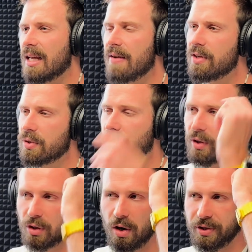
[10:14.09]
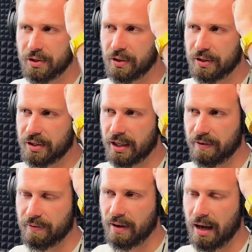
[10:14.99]
Even just with the costs you can see
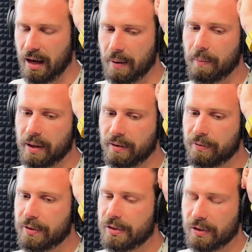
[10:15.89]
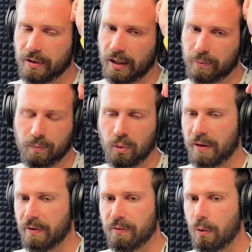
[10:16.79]
of inference on like
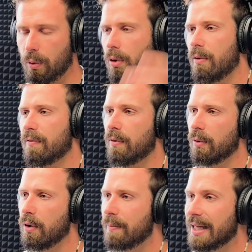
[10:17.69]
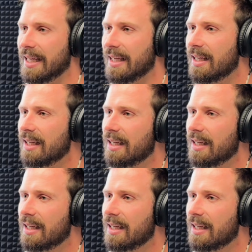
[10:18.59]
whatever 4.0 and 4.0 mini